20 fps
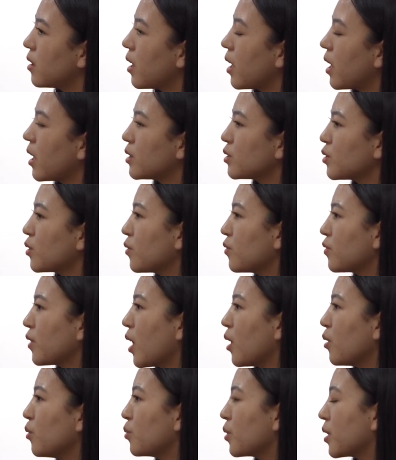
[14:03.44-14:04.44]
As of
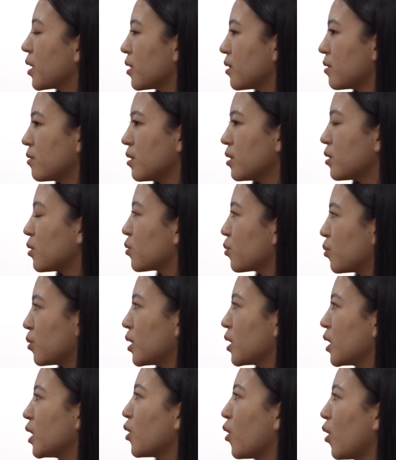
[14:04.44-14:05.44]
now, we are just
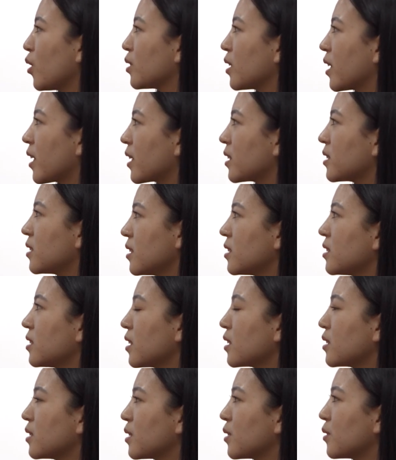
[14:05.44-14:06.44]
working on the
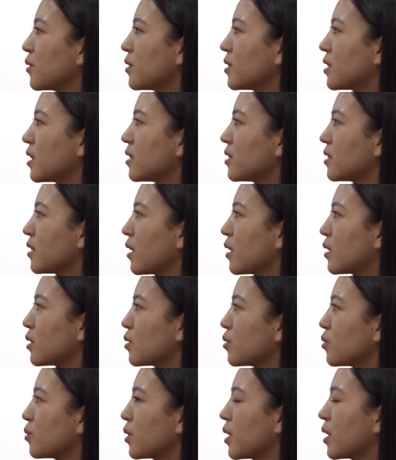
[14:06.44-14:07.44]
existing services
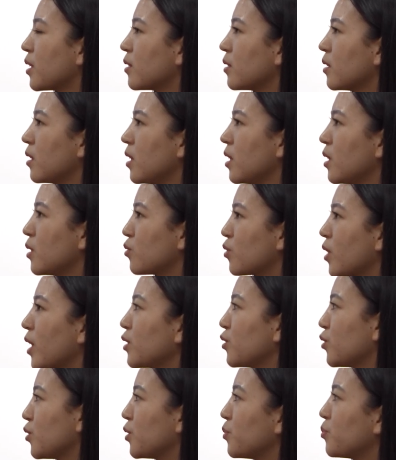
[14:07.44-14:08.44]
and we are
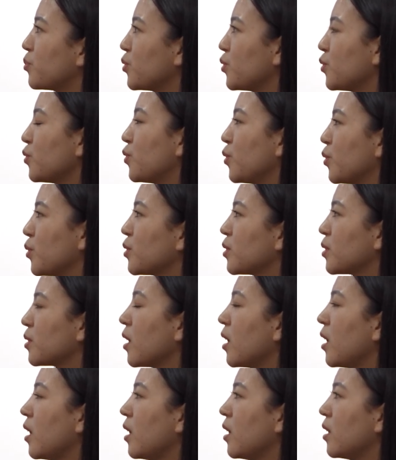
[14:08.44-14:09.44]
trying to improve those.
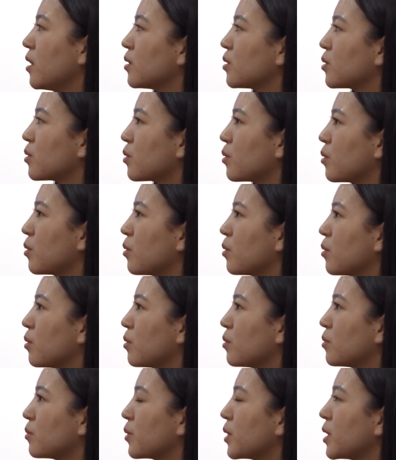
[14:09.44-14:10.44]

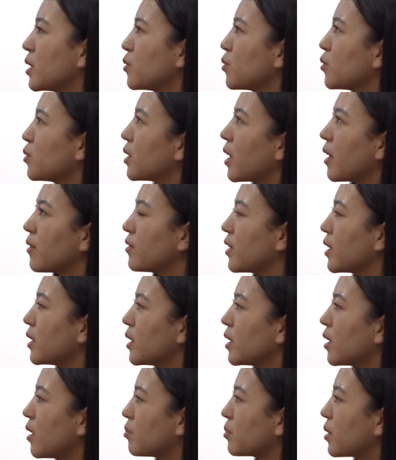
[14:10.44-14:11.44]
So we don't have
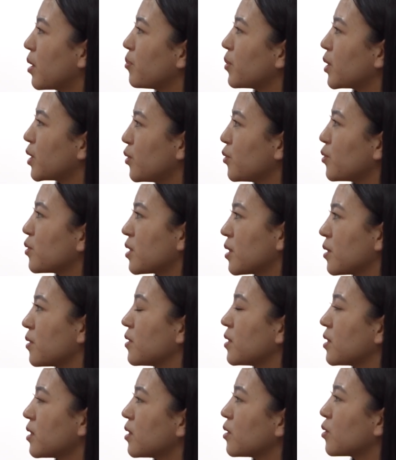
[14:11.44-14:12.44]
any upcoming new
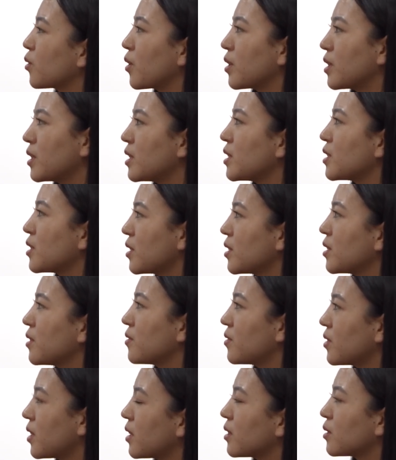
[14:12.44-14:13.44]
services or
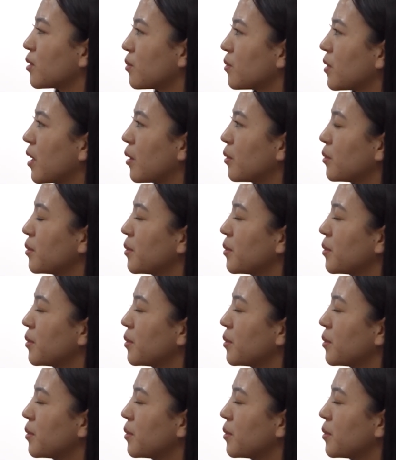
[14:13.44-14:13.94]
initiatives as of now.